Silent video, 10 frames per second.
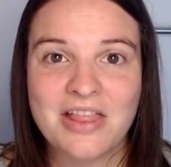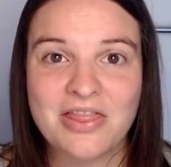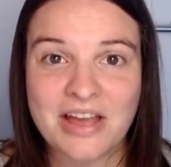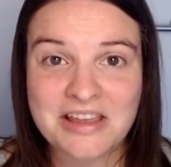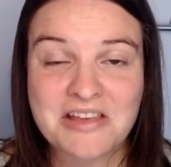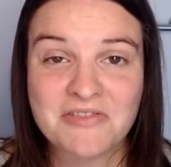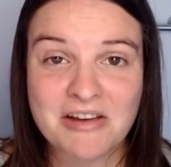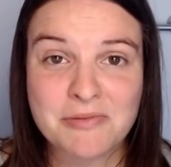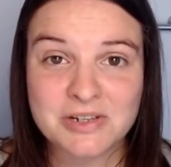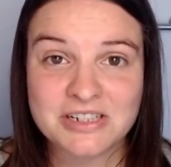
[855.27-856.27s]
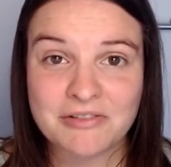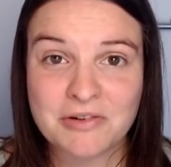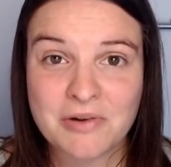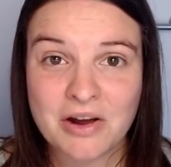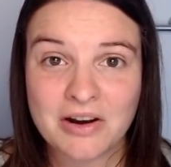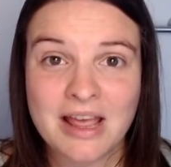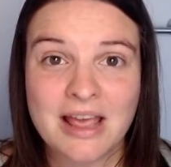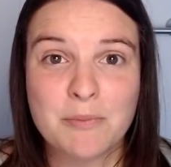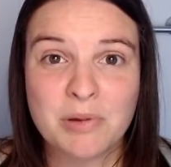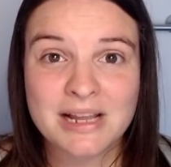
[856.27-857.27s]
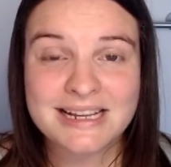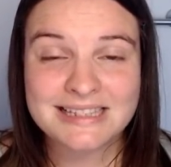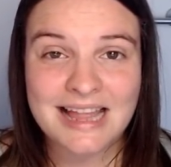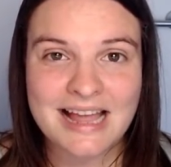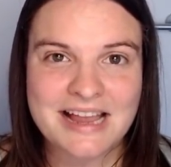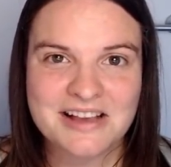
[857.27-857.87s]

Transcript: Thank you very much, everyone. Please like,